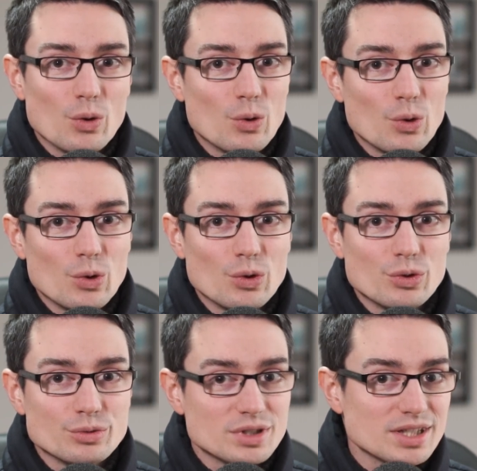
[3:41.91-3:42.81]

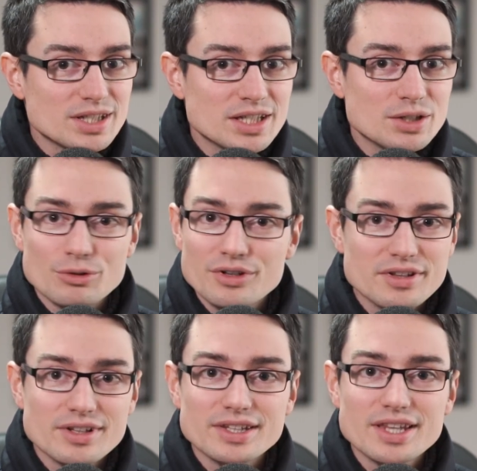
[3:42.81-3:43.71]
or gear or
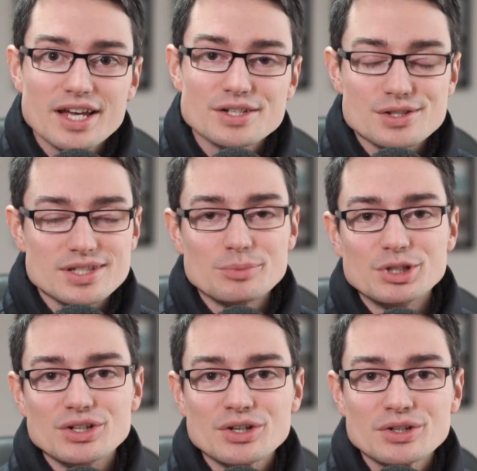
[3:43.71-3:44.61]
anything like that, just let
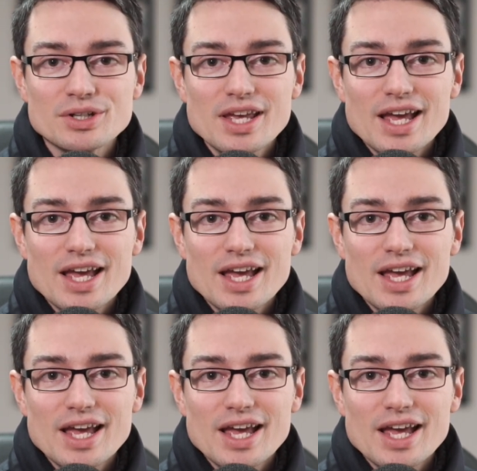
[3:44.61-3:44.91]
me know